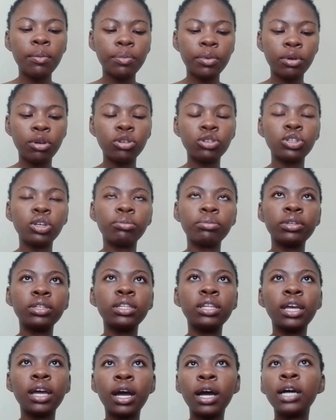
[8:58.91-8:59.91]
because I
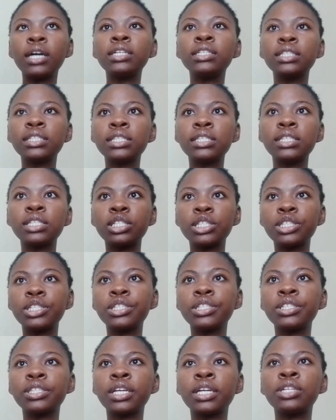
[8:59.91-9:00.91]
mean they are just
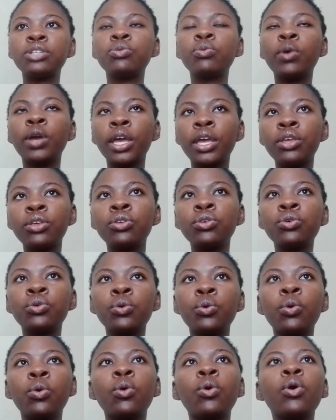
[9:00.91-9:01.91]
churches that way
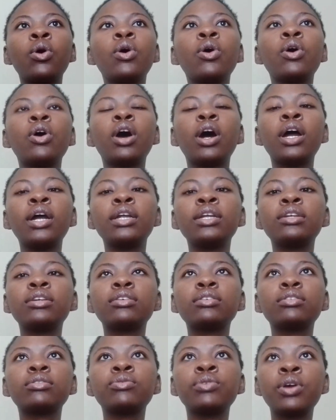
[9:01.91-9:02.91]
you are
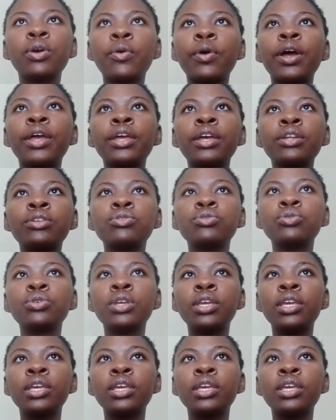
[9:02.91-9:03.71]
required to